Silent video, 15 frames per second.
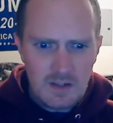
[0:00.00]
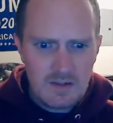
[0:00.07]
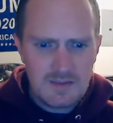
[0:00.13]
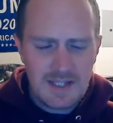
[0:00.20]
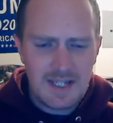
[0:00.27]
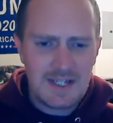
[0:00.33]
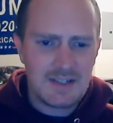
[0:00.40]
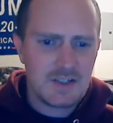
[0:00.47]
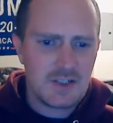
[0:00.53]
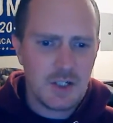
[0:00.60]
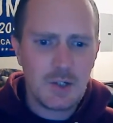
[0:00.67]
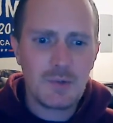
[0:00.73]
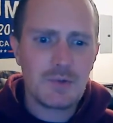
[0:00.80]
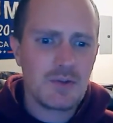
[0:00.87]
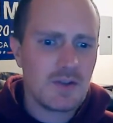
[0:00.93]
that
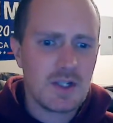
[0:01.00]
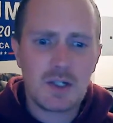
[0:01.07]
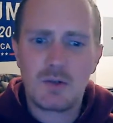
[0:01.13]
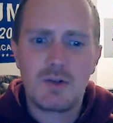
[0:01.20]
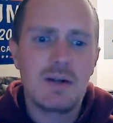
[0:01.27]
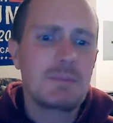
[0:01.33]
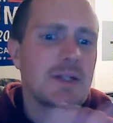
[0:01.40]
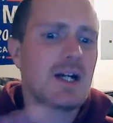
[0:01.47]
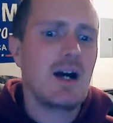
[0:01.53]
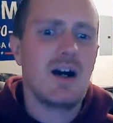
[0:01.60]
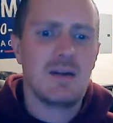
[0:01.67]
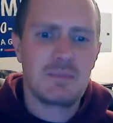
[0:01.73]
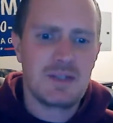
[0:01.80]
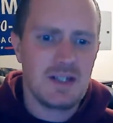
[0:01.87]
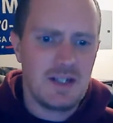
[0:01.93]
shows the corrupt
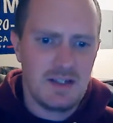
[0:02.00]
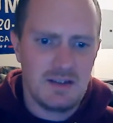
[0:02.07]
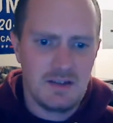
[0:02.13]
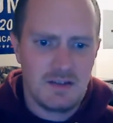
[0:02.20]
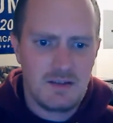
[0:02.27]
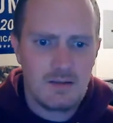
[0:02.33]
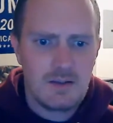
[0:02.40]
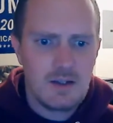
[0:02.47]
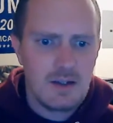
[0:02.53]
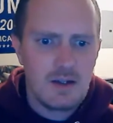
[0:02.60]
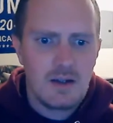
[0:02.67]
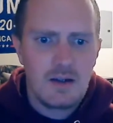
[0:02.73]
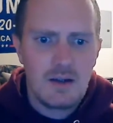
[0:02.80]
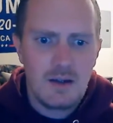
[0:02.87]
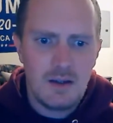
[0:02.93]
cops in his
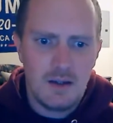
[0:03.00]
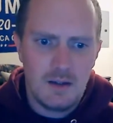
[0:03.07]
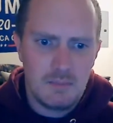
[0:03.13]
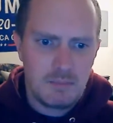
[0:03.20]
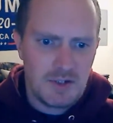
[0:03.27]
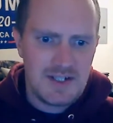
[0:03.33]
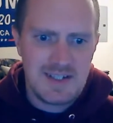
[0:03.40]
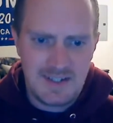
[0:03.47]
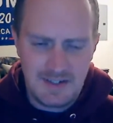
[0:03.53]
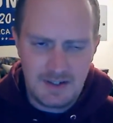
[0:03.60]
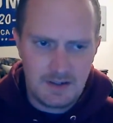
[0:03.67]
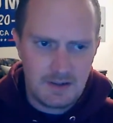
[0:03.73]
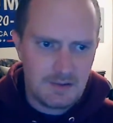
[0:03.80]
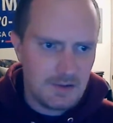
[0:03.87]
precinct.